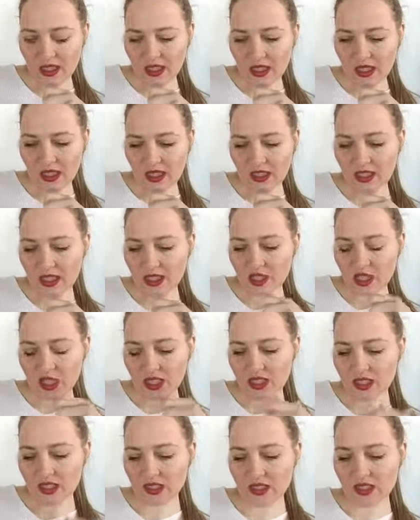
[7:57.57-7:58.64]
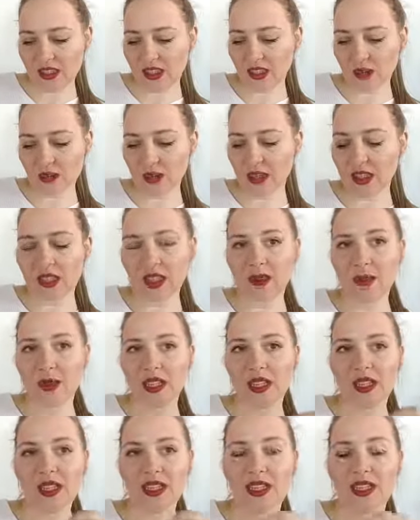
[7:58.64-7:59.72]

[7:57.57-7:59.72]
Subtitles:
yeah, they just tell me that I'm gonna